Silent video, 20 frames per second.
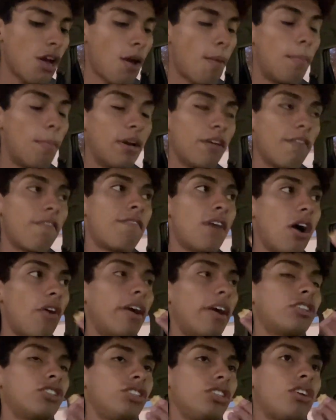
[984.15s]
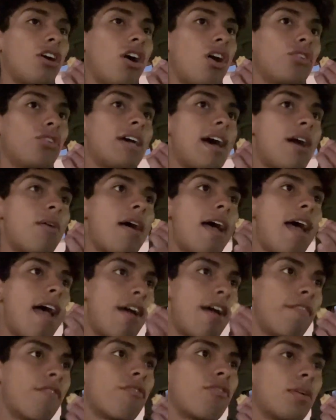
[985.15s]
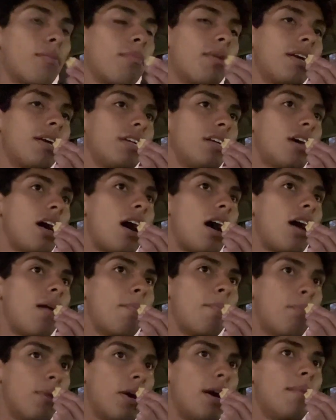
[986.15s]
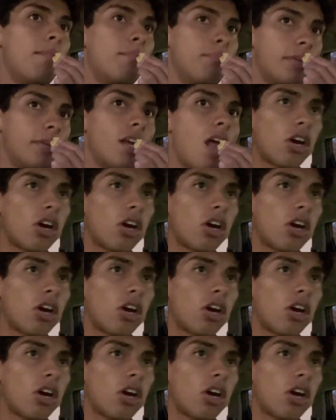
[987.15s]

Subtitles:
but it felt like she called out everybody but me.